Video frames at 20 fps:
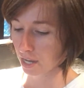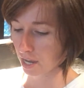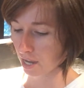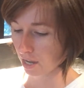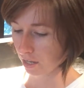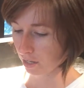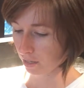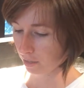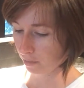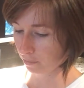
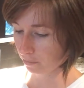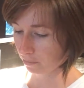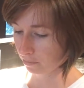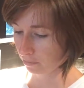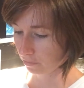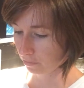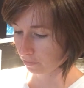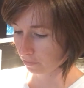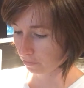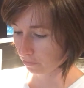You
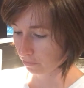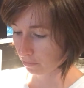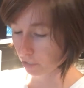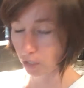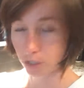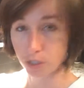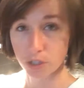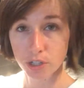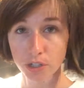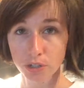
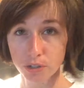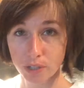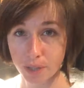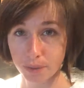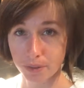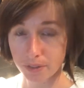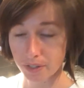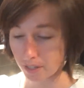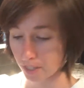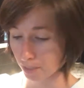know, you can do that
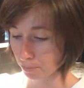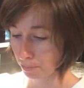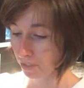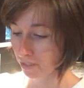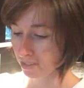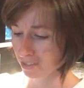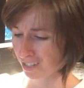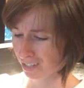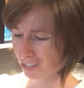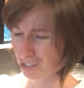with anything, but
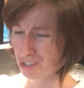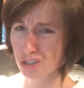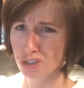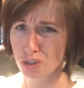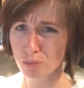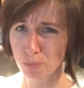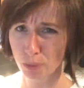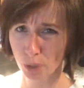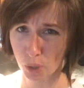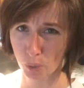this is like a
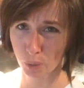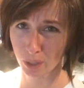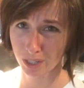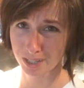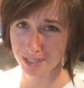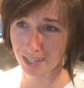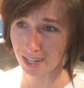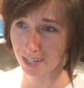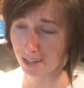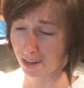super quick
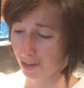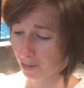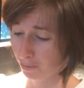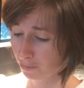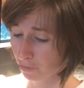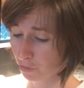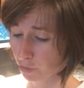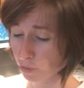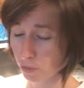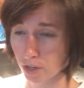side
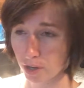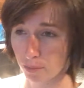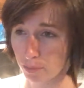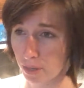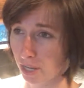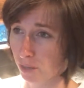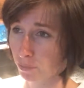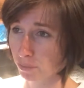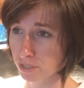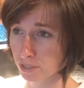item. Throw it in a
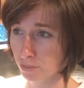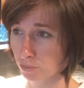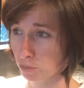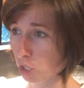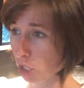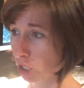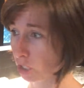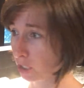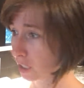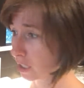pan with some
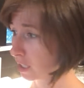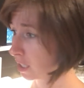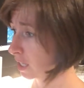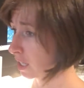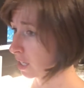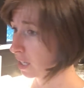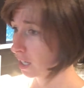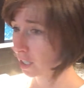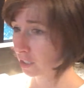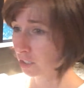garlic
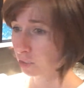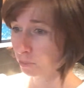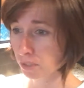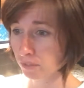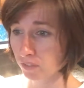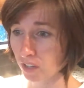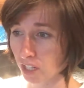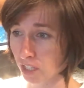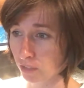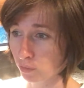and a little bit
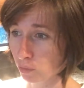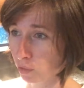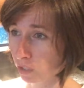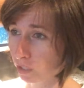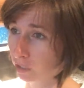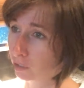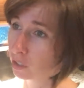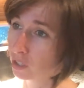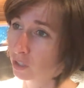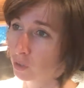of olive
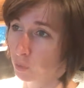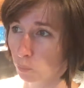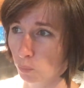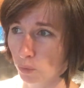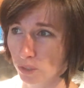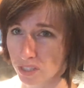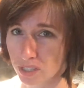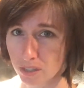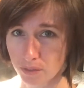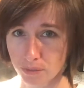oil,
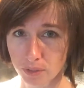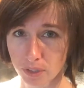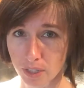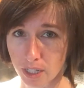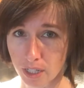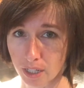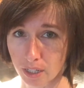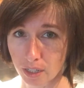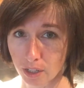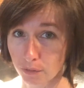wilt it for
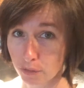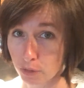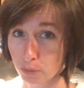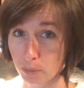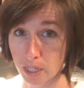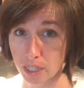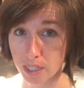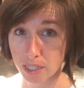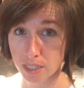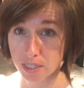like a few
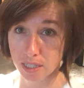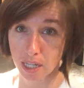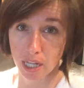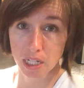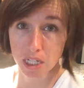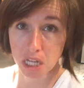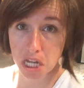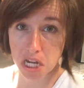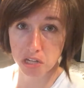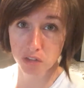minutes,
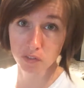and done.